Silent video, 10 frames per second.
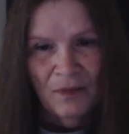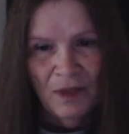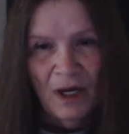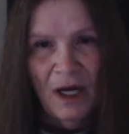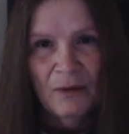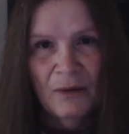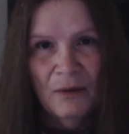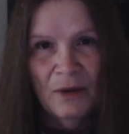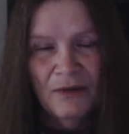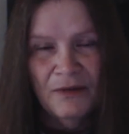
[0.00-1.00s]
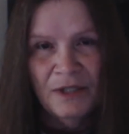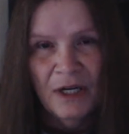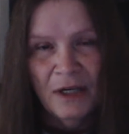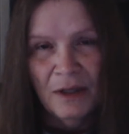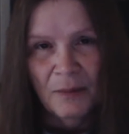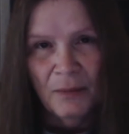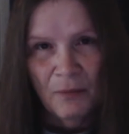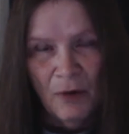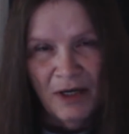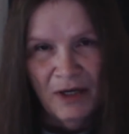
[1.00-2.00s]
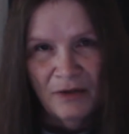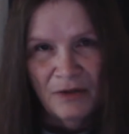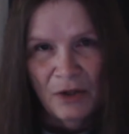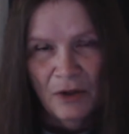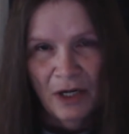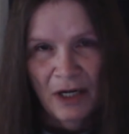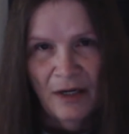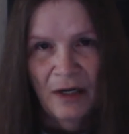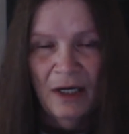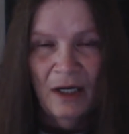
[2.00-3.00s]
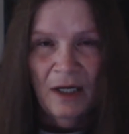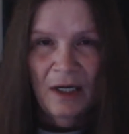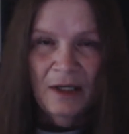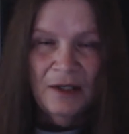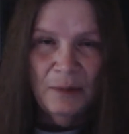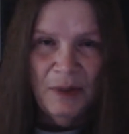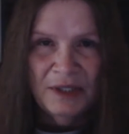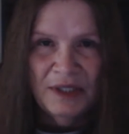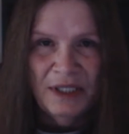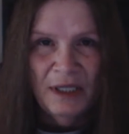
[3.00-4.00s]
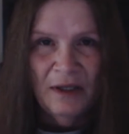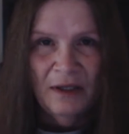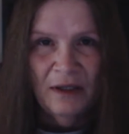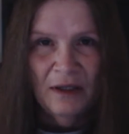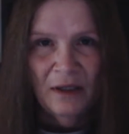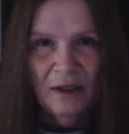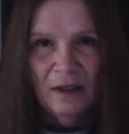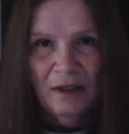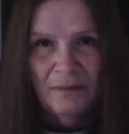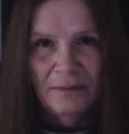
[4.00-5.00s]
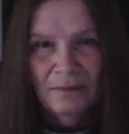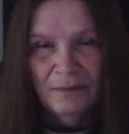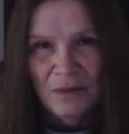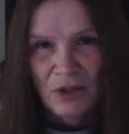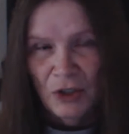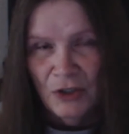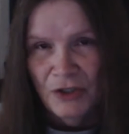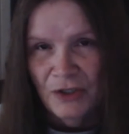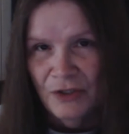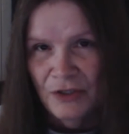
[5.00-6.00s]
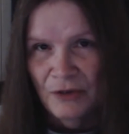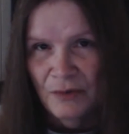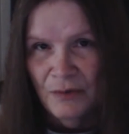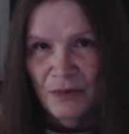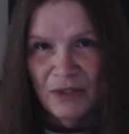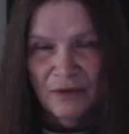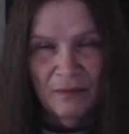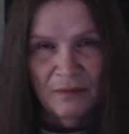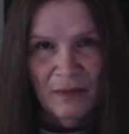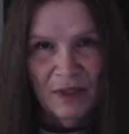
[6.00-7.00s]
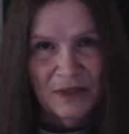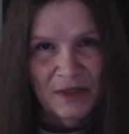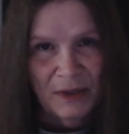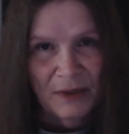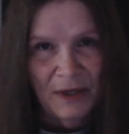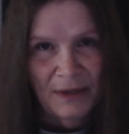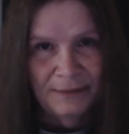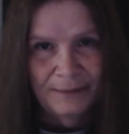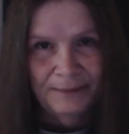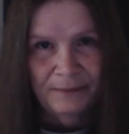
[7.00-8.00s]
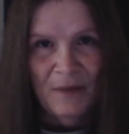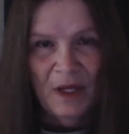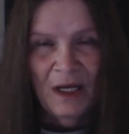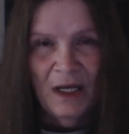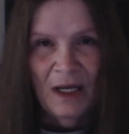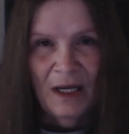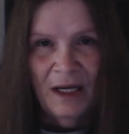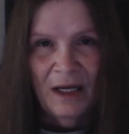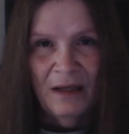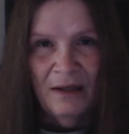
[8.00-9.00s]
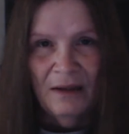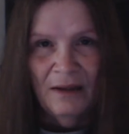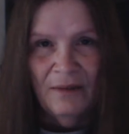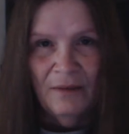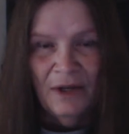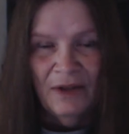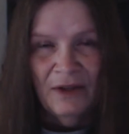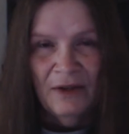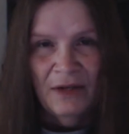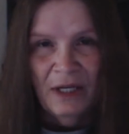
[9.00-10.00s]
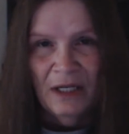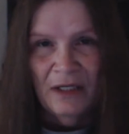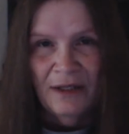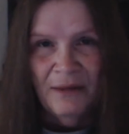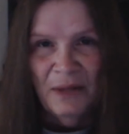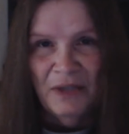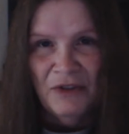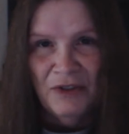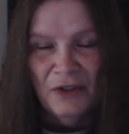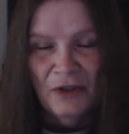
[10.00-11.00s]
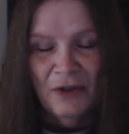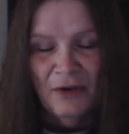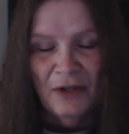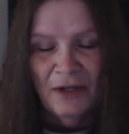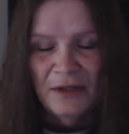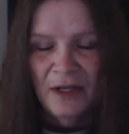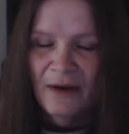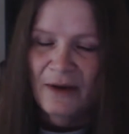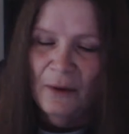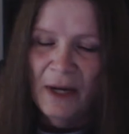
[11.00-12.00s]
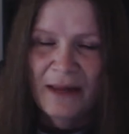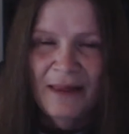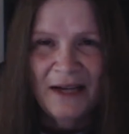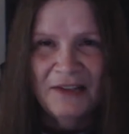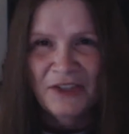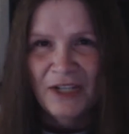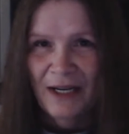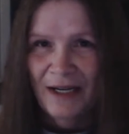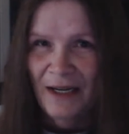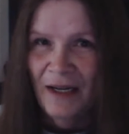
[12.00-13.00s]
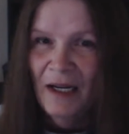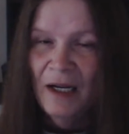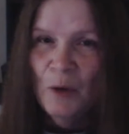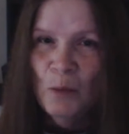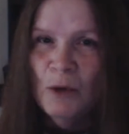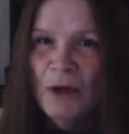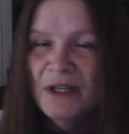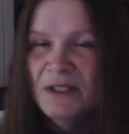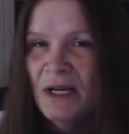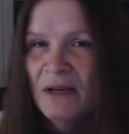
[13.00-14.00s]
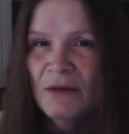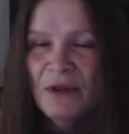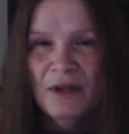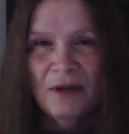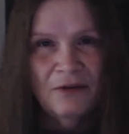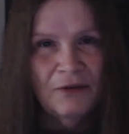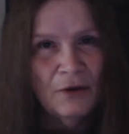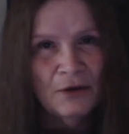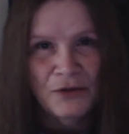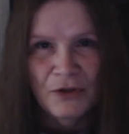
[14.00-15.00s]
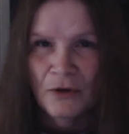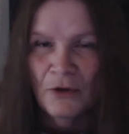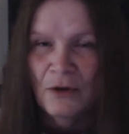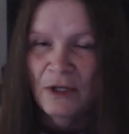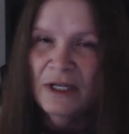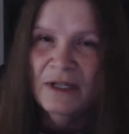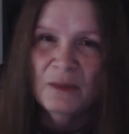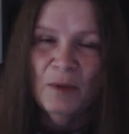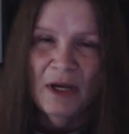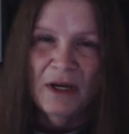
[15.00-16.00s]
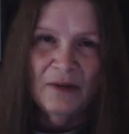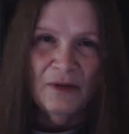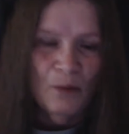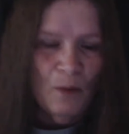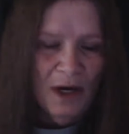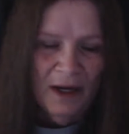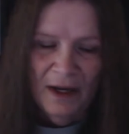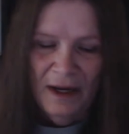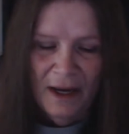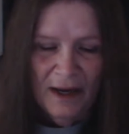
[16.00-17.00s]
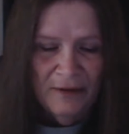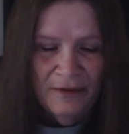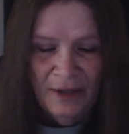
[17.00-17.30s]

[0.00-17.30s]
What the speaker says: hieroglyph type writings on it depicting star systems, etc. And right there in the end, he mentions her, and it's like, okay, that just kind of brings everything full circle. It explains why I have